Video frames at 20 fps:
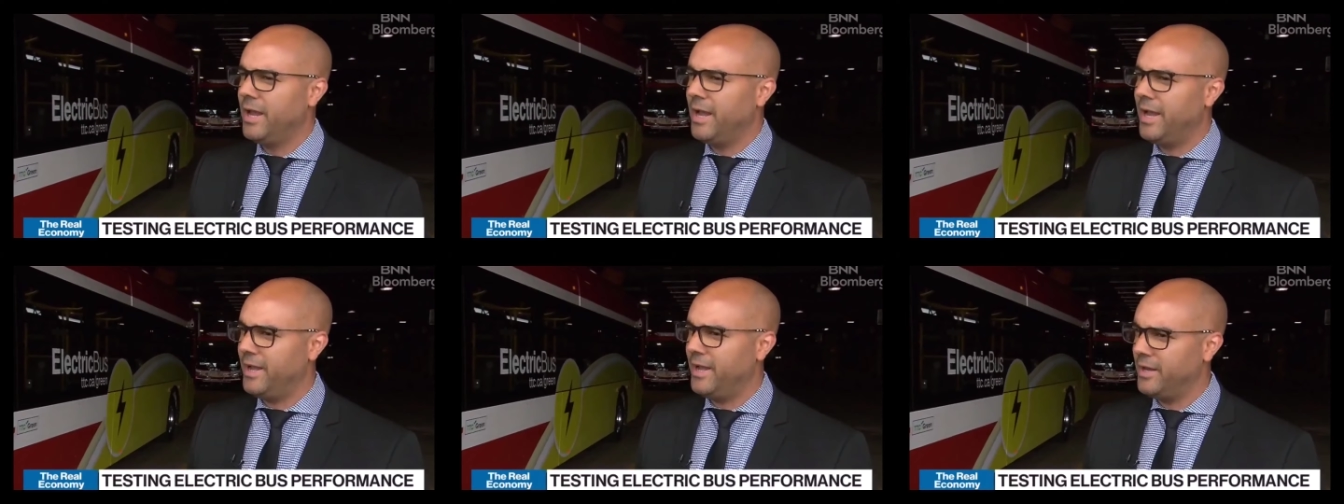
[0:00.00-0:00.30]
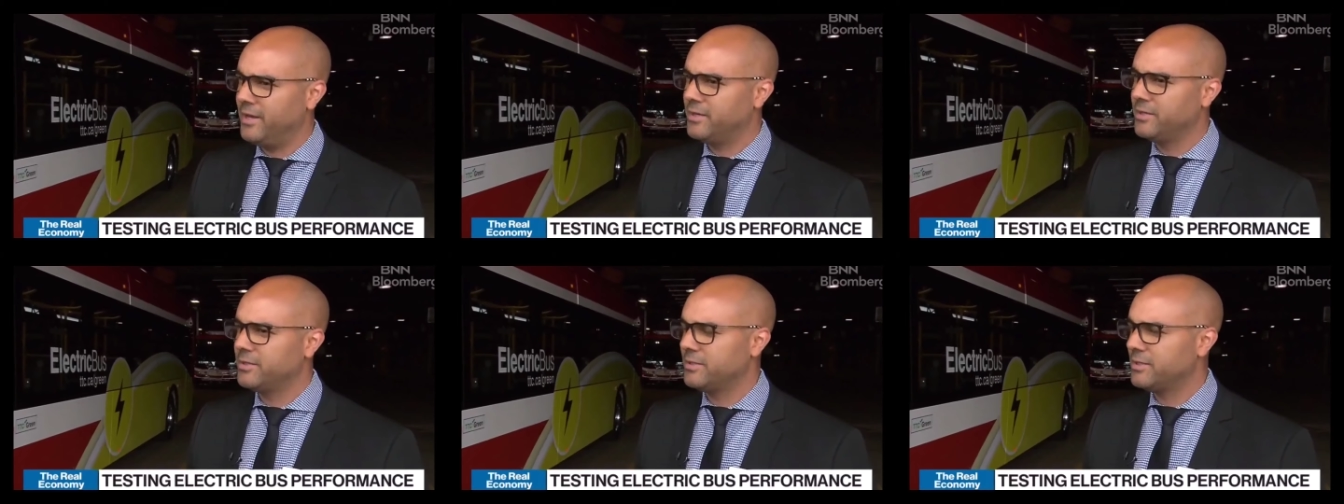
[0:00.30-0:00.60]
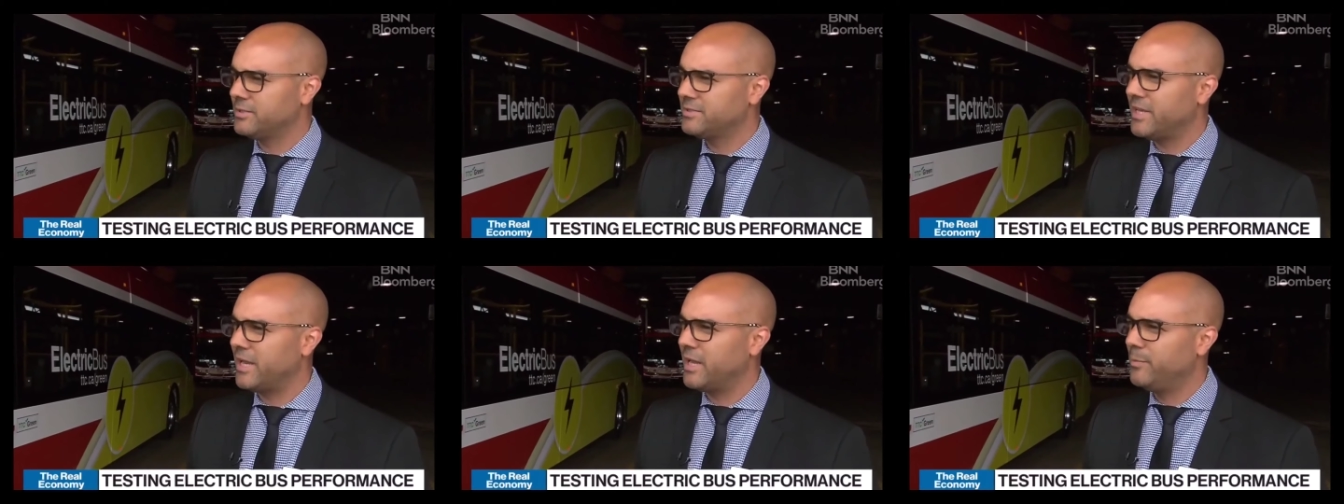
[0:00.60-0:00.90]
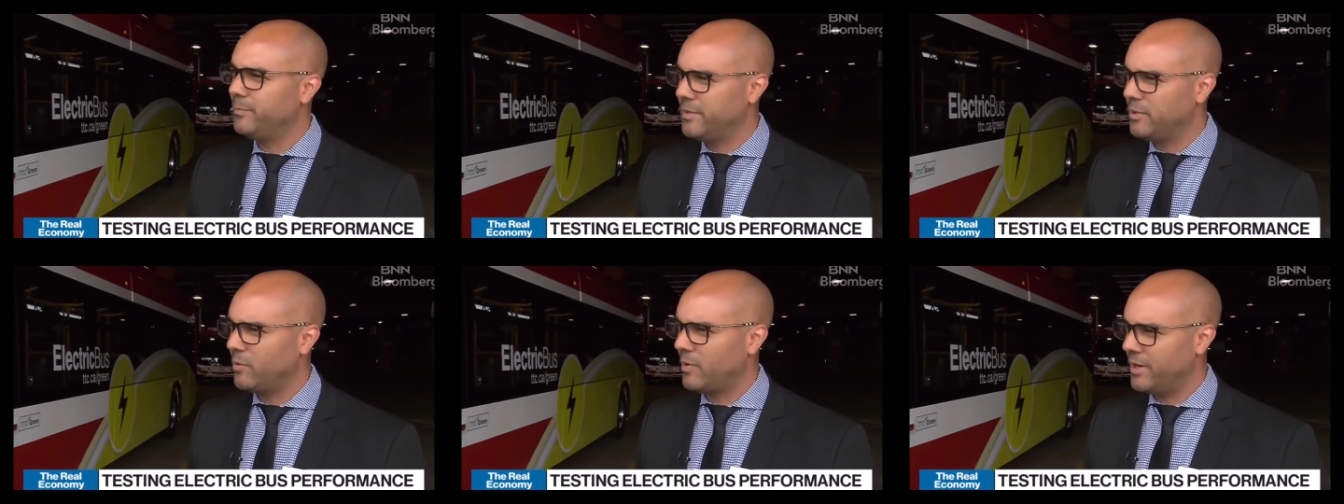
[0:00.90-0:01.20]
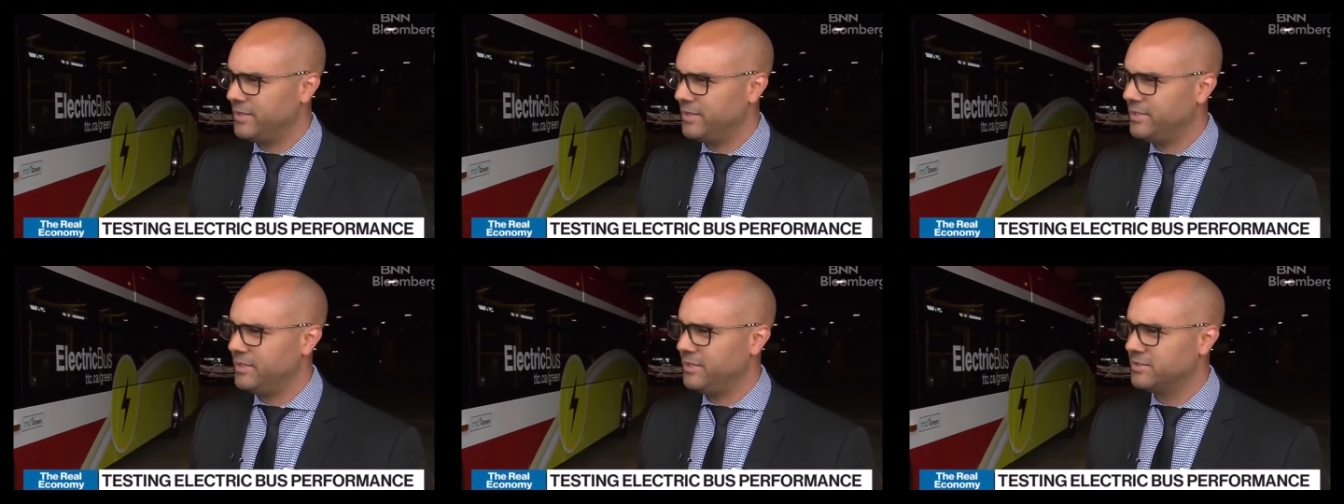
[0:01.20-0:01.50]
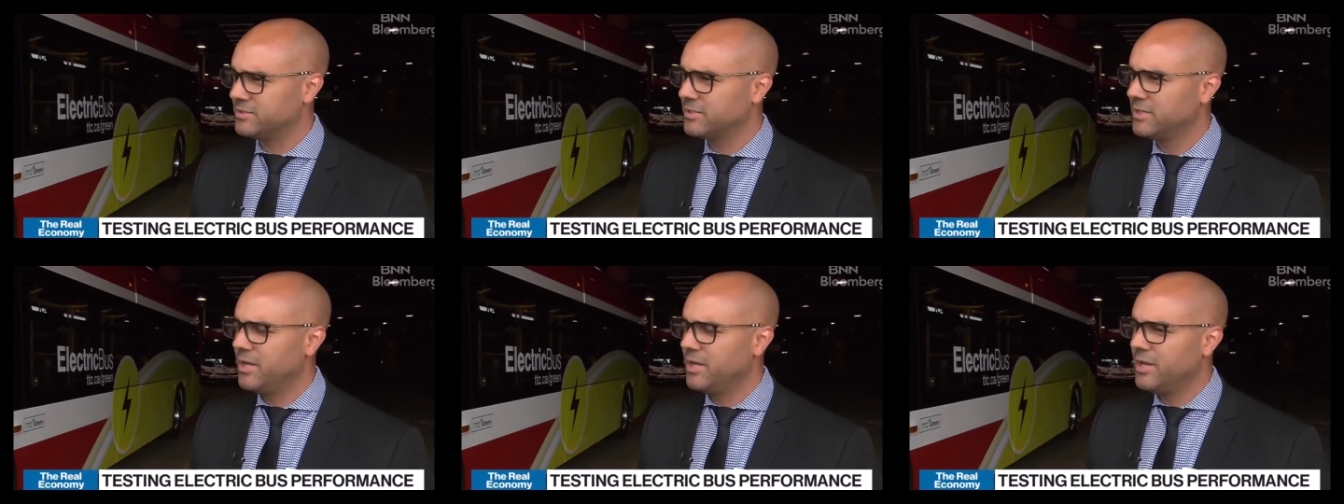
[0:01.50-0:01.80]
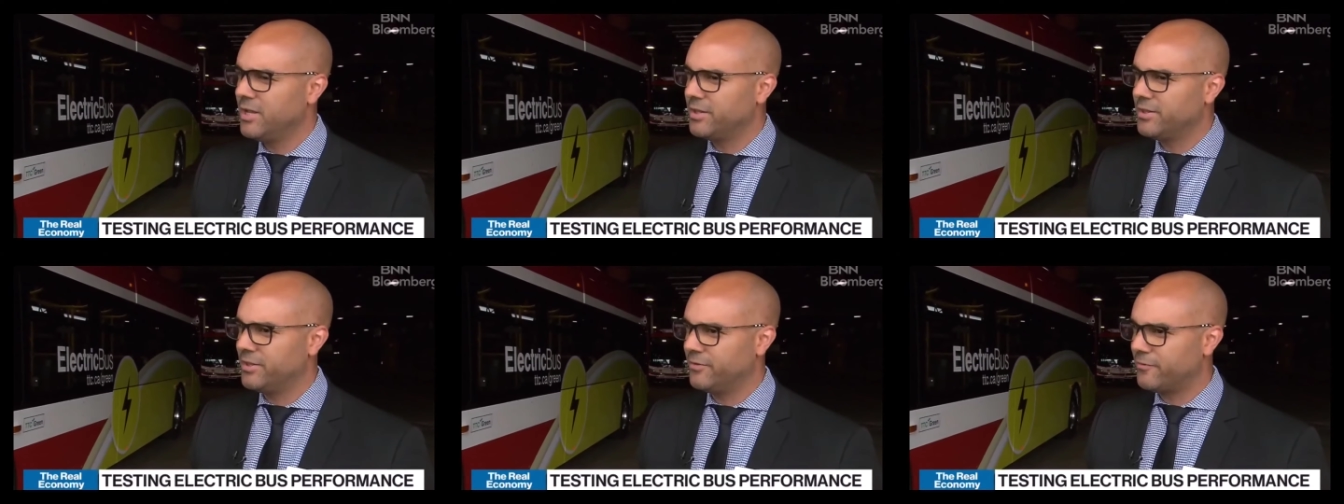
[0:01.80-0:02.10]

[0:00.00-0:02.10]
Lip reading: and 10 BYDs.